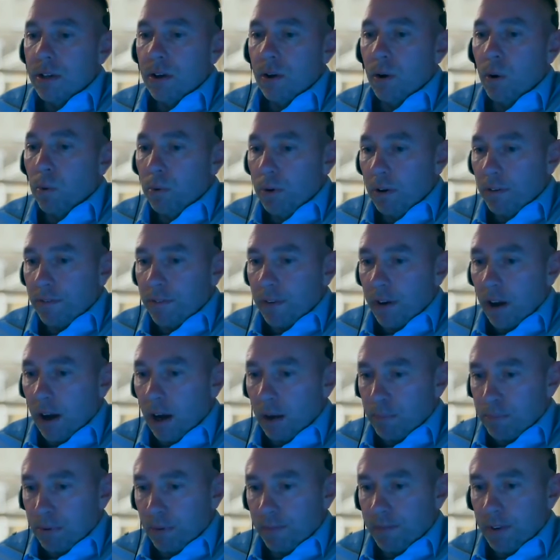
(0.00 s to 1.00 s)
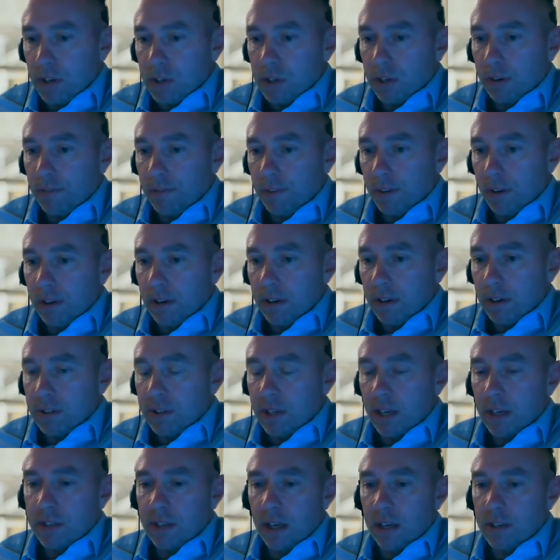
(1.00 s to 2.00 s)
all of our provision for
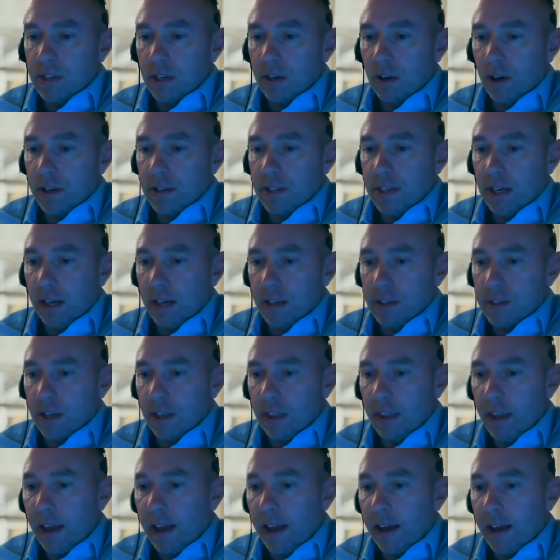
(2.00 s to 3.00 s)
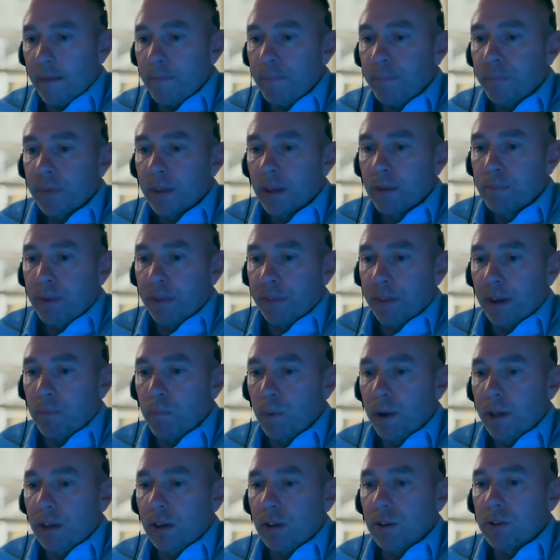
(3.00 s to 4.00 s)
16 to 19 is in there. But then
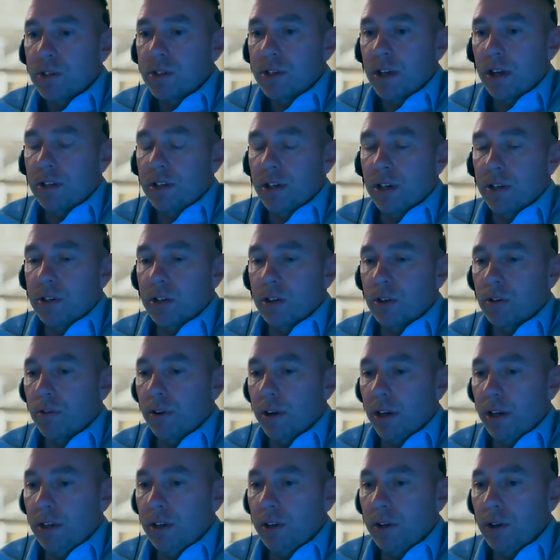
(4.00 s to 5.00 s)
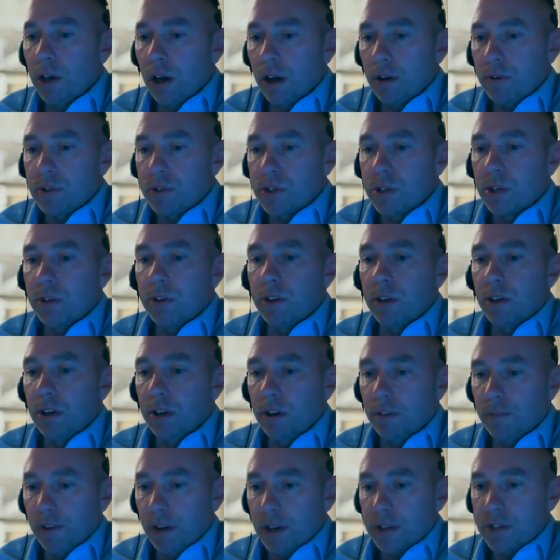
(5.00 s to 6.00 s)
when you study a degree, you go to the
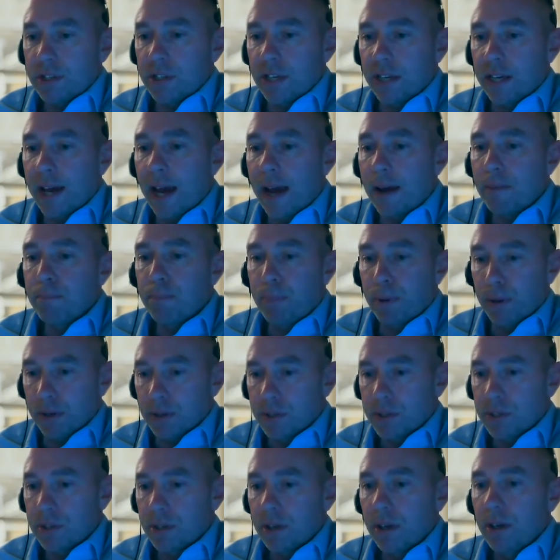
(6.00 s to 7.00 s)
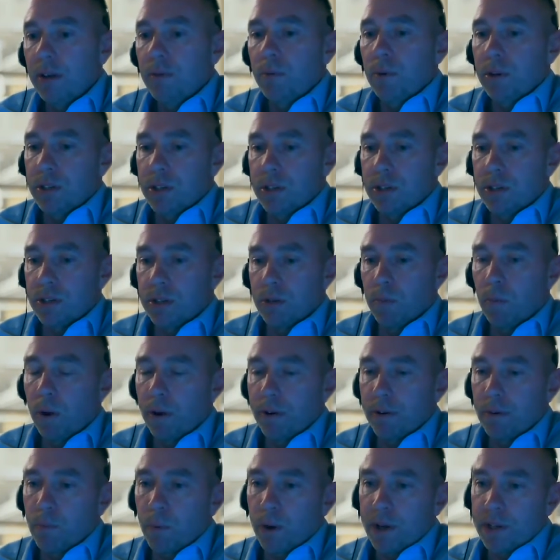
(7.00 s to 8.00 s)
university campus, which is the
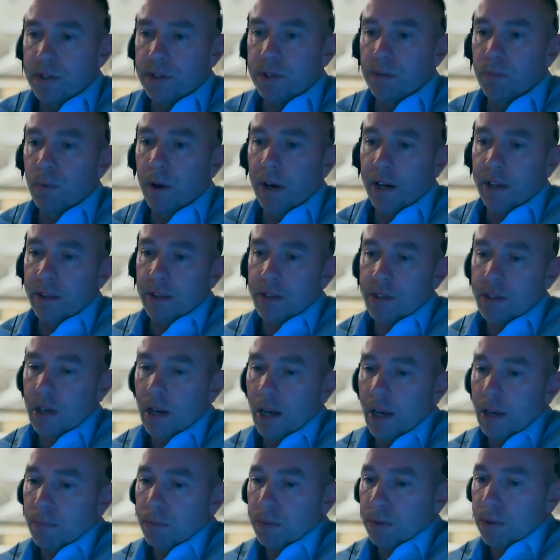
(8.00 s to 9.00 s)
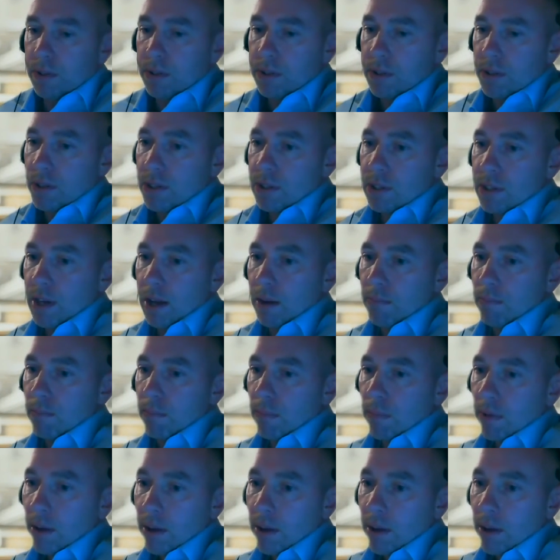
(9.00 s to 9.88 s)
one on Western Way that's labelled as the STEM